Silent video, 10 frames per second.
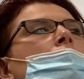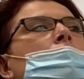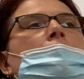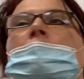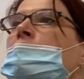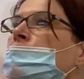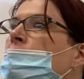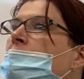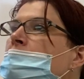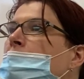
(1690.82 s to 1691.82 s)
Right? You
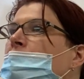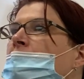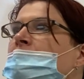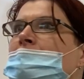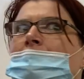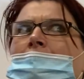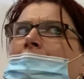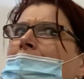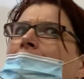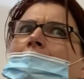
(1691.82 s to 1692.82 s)
guys are my friends and you're
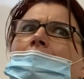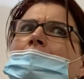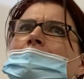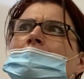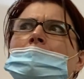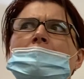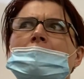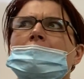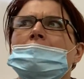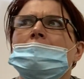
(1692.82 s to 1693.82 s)
like,
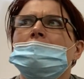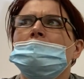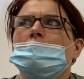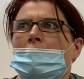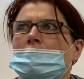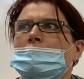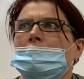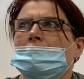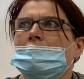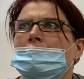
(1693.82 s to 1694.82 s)
something is wrong with
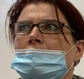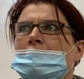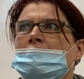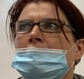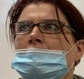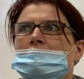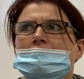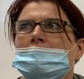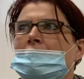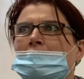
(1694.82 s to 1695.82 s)
her. This
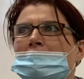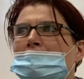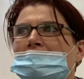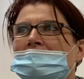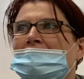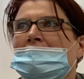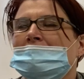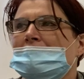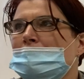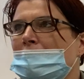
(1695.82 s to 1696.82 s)
is not normal.
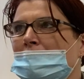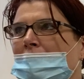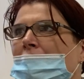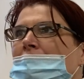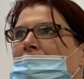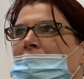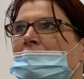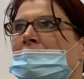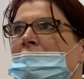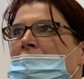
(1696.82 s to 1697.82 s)
That's why we called,
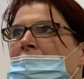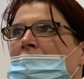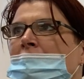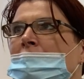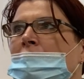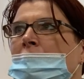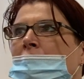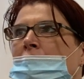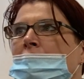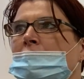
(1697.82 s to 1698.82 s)

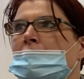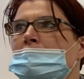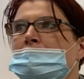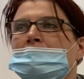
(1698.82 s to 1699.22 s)
right?